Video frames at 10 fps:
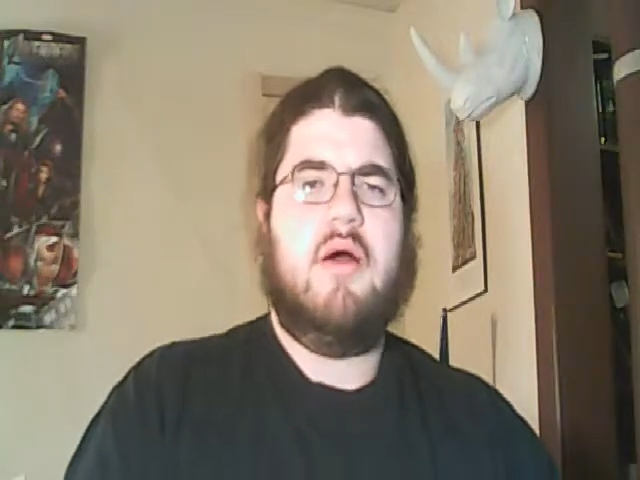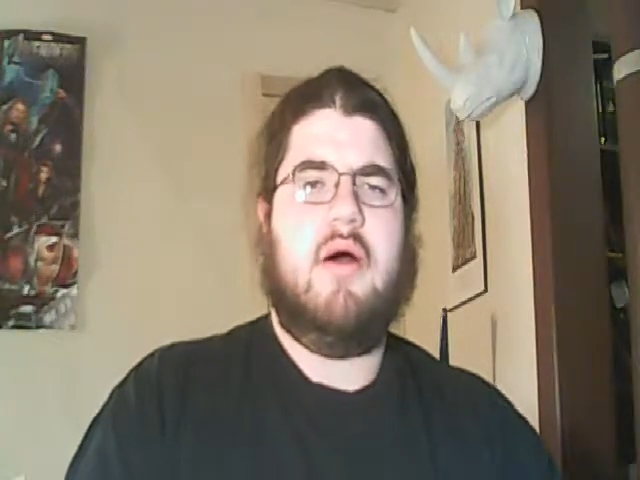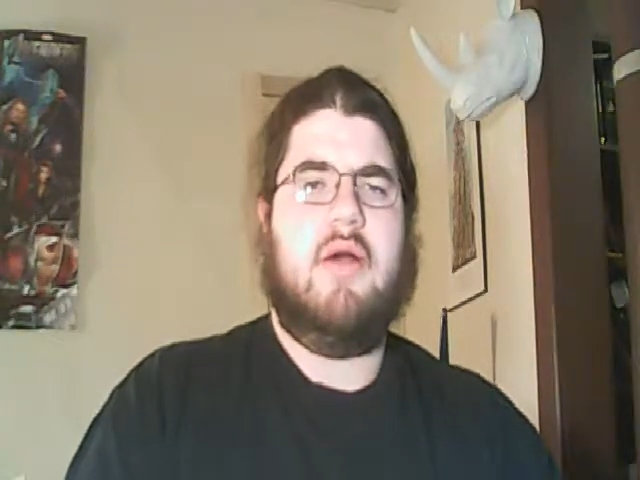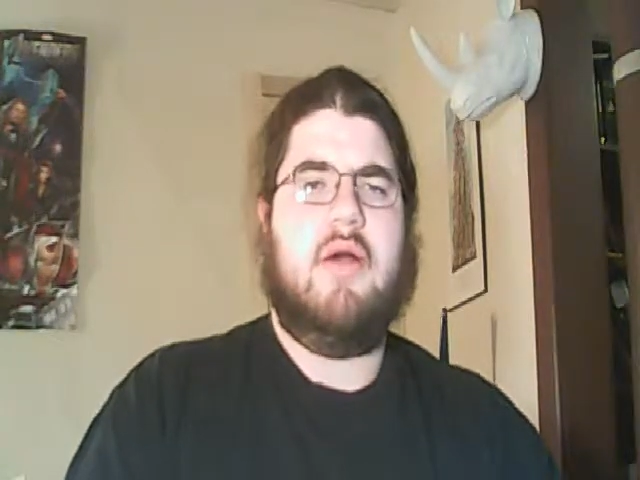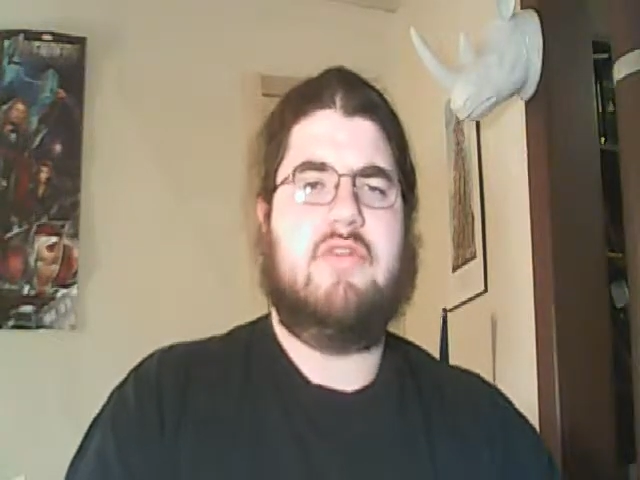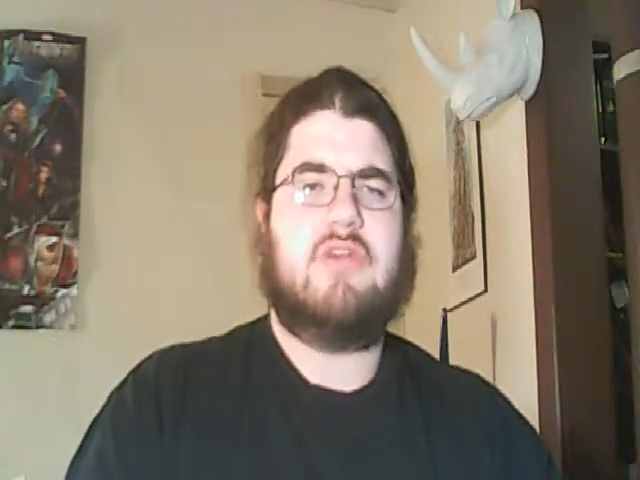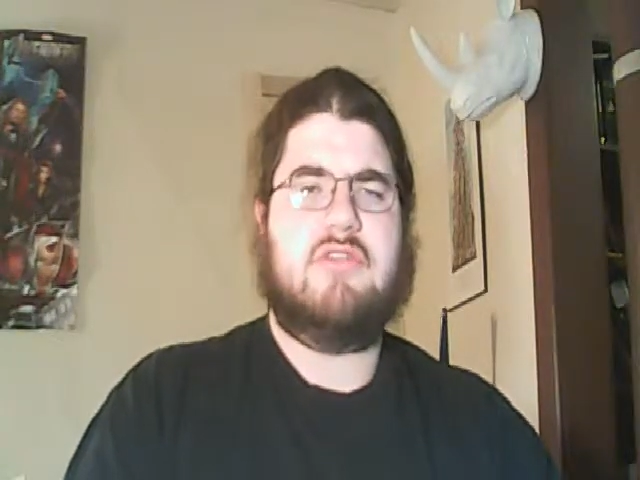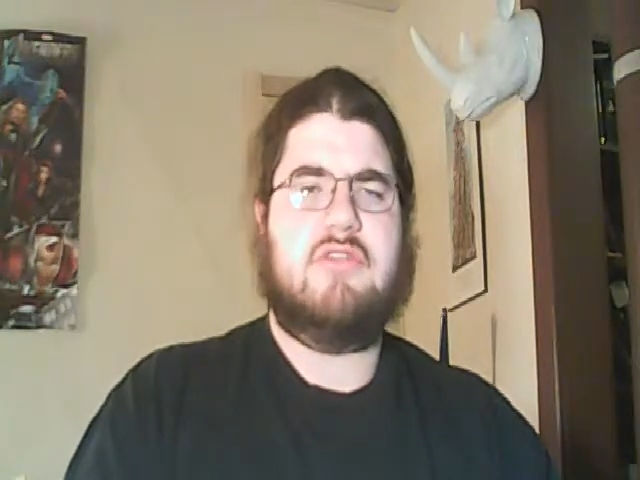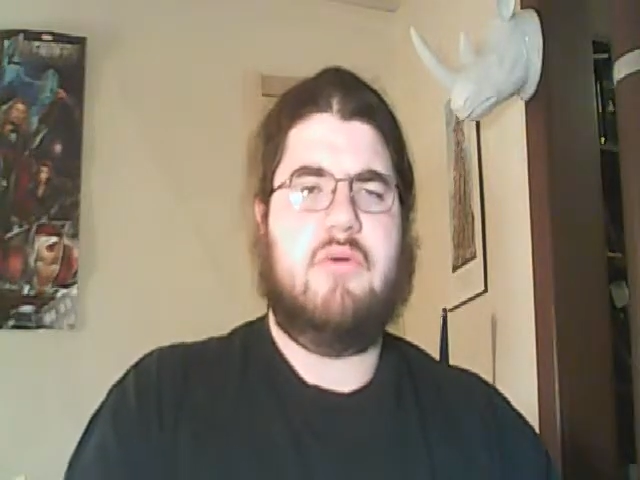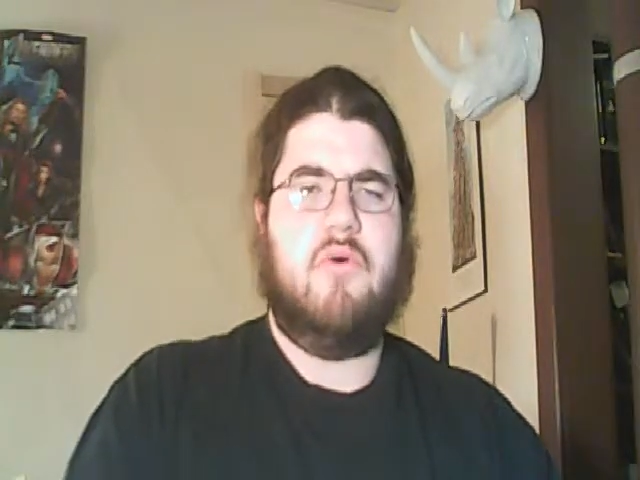There's
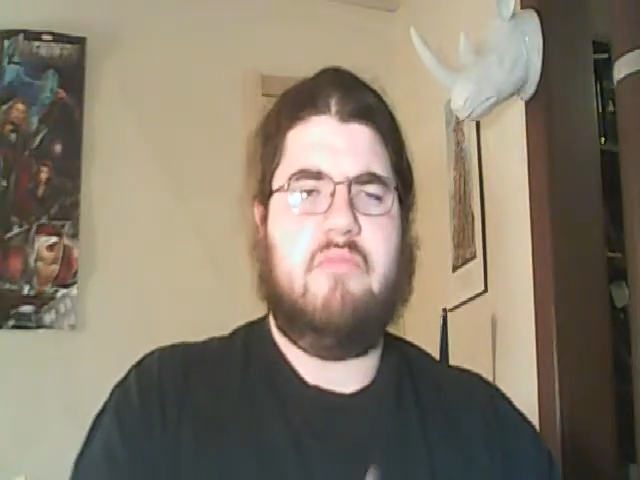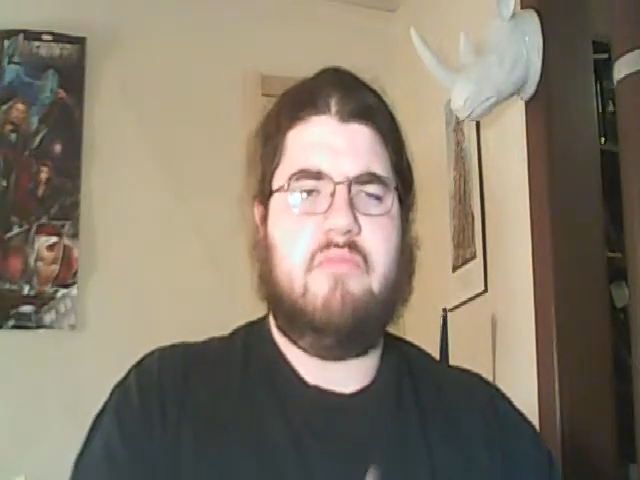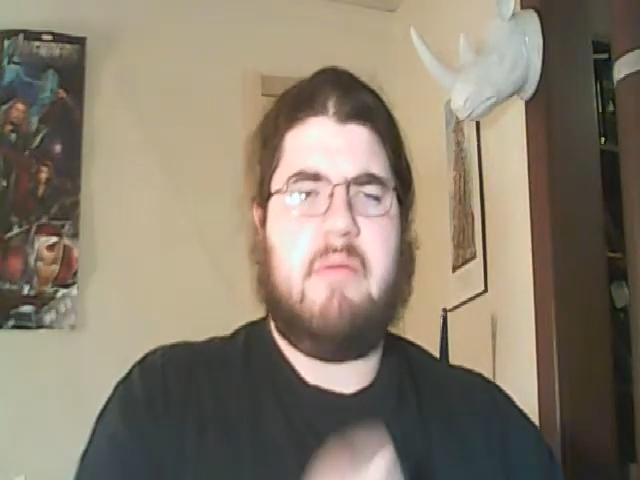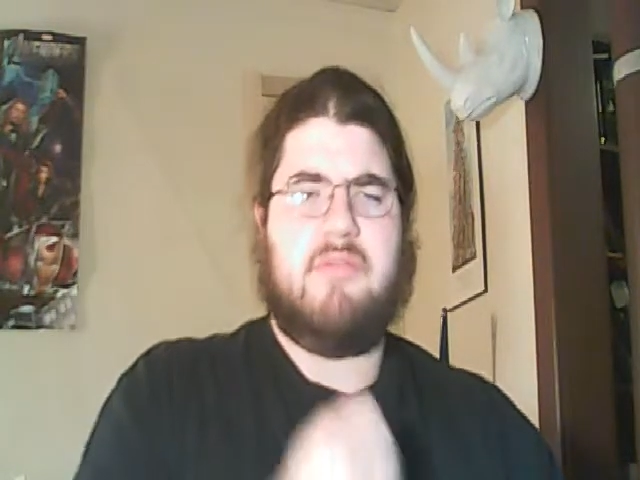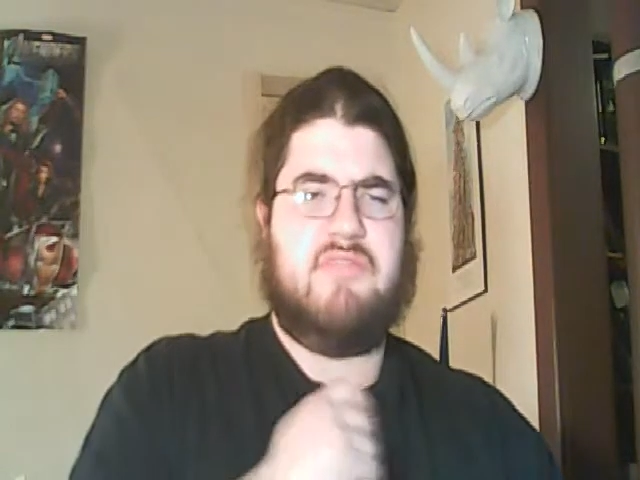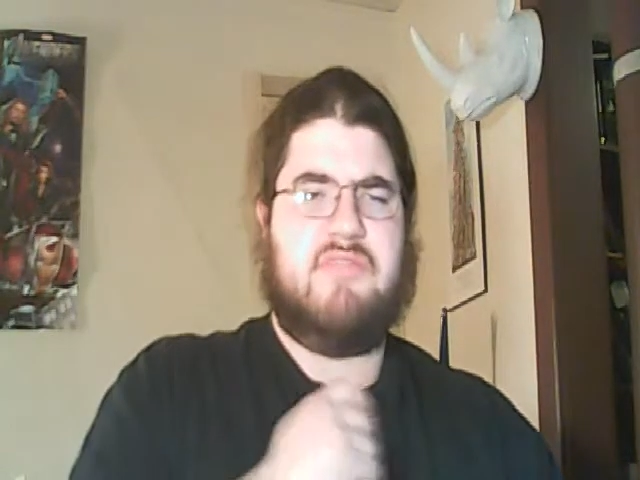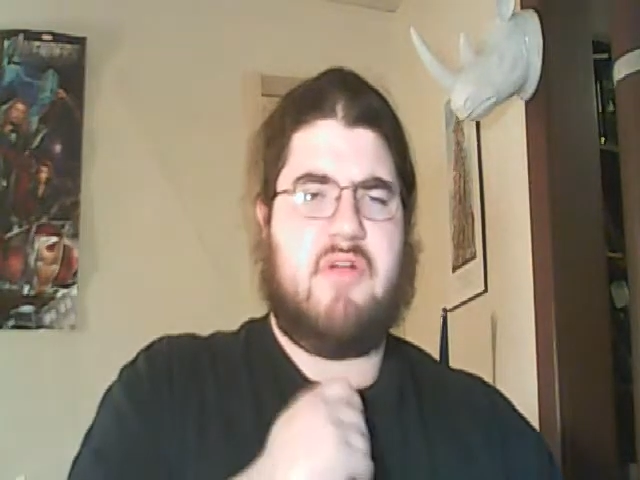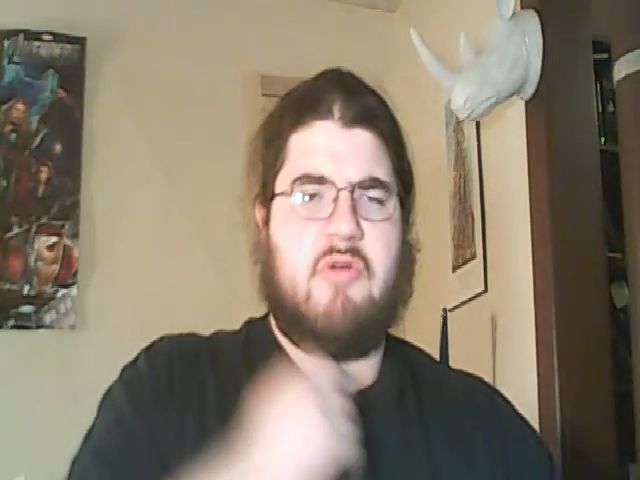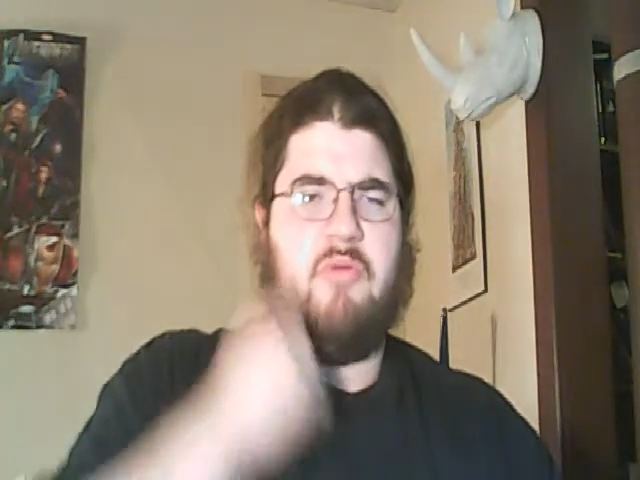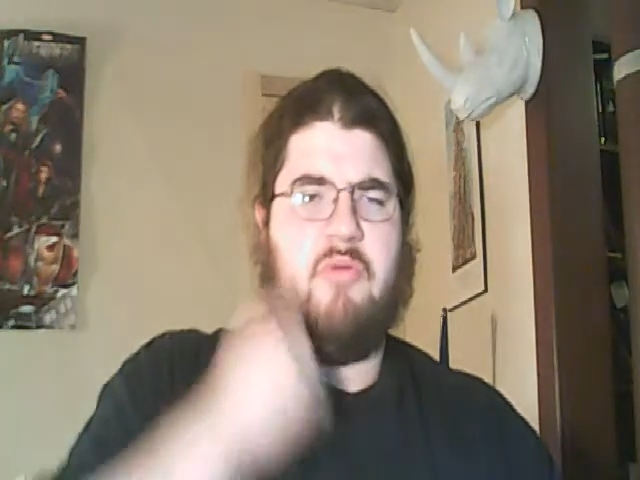also old members of our
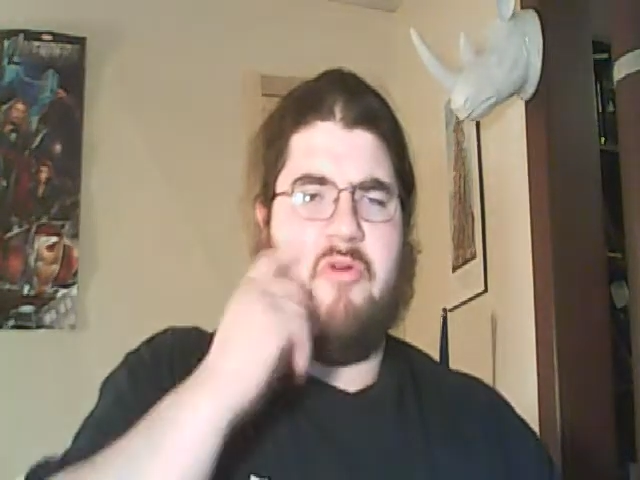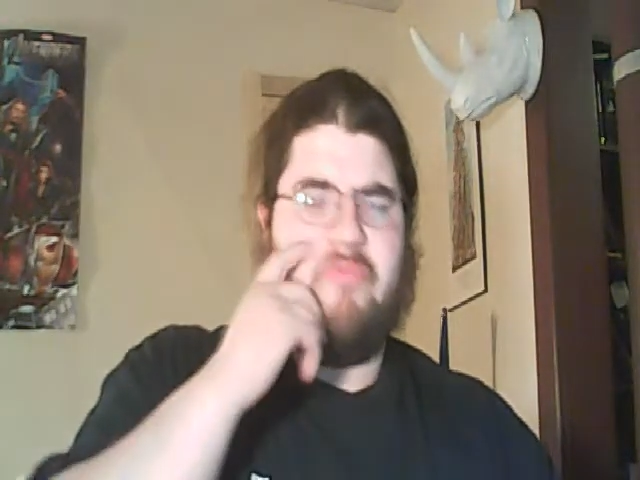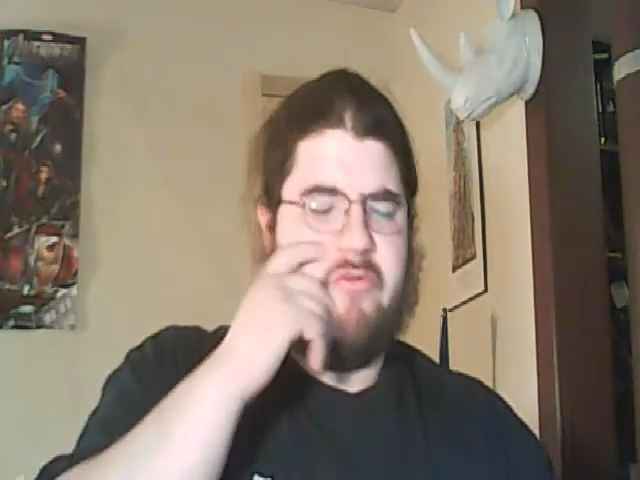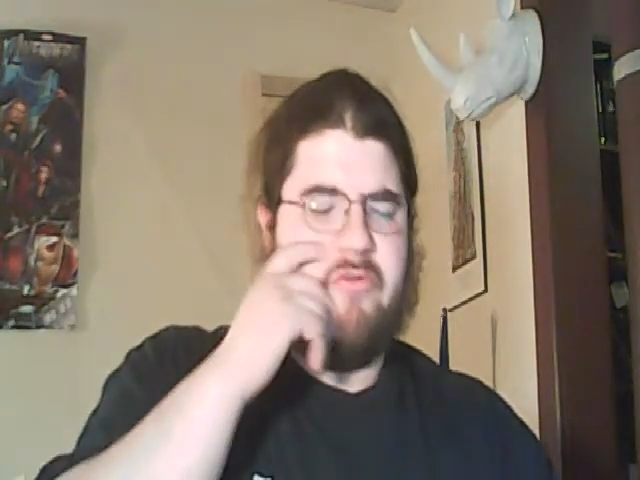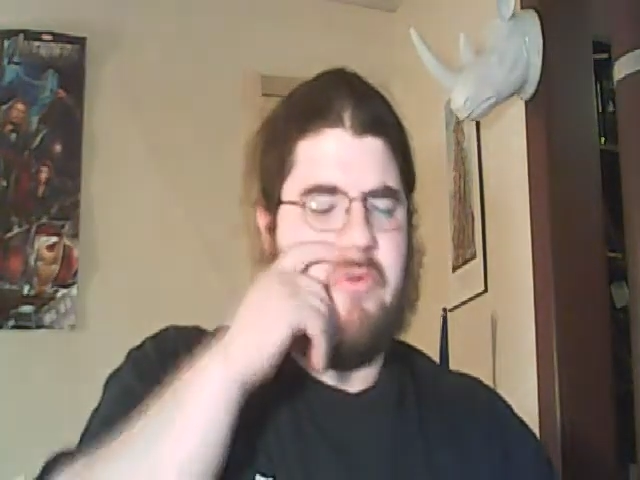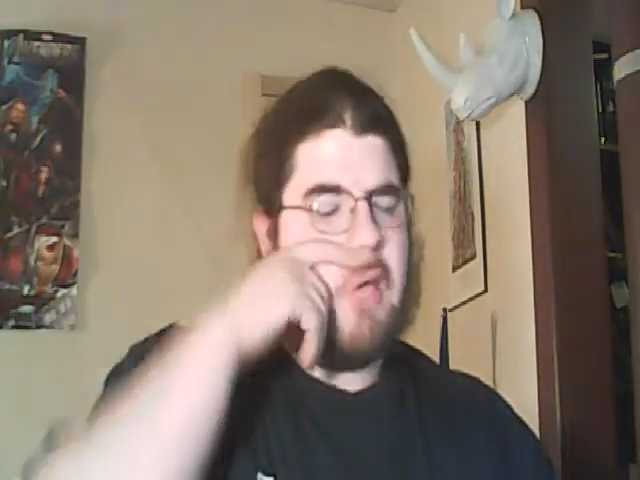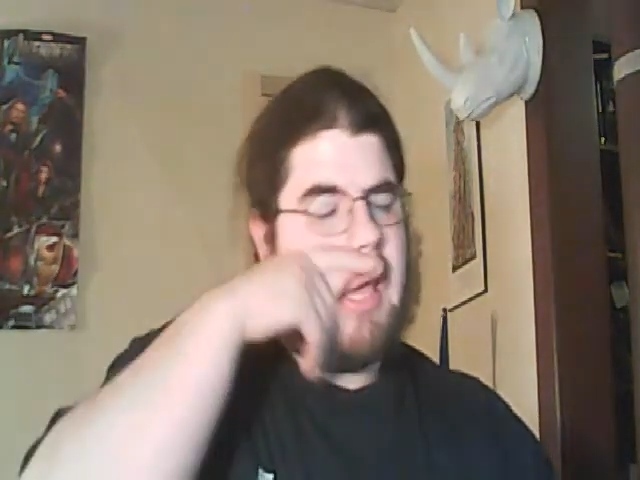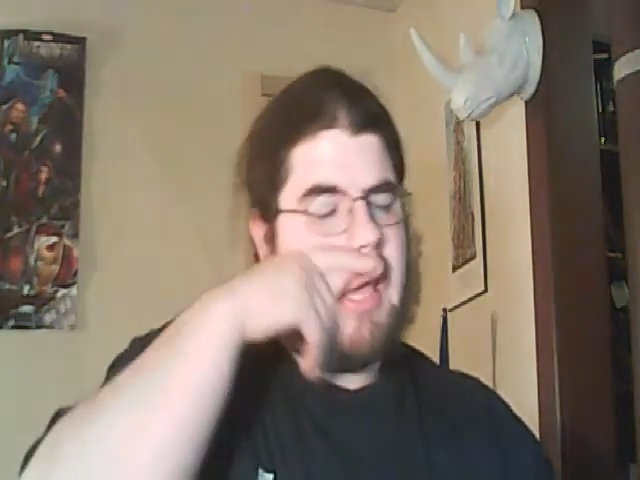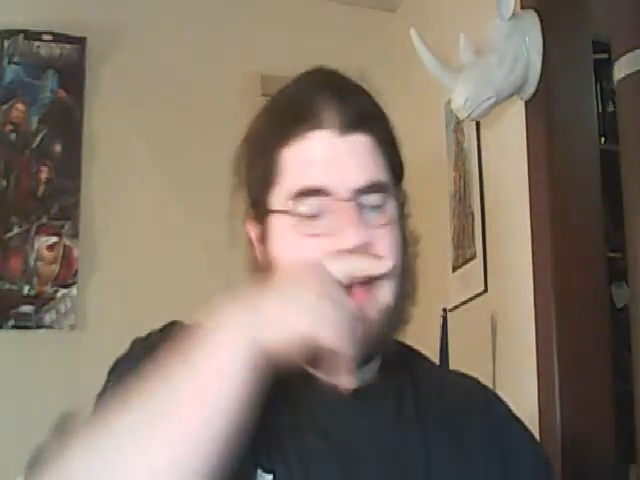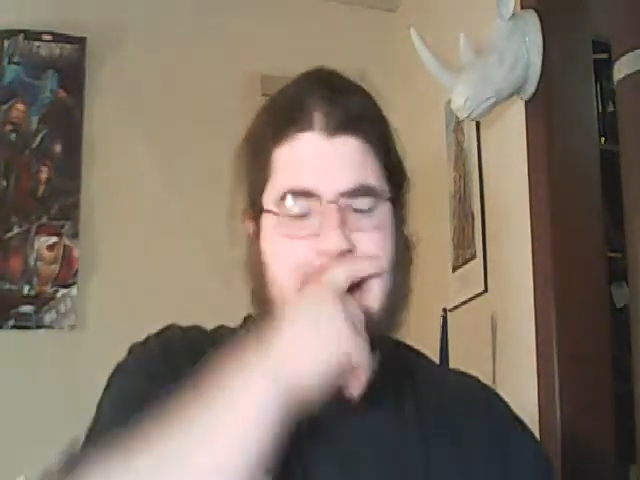group who have moved
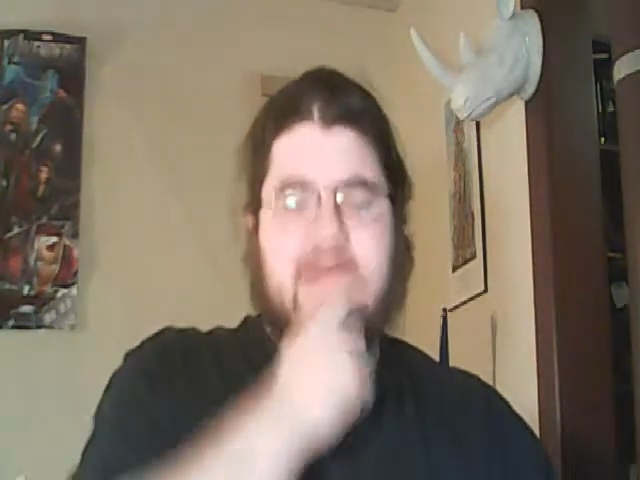away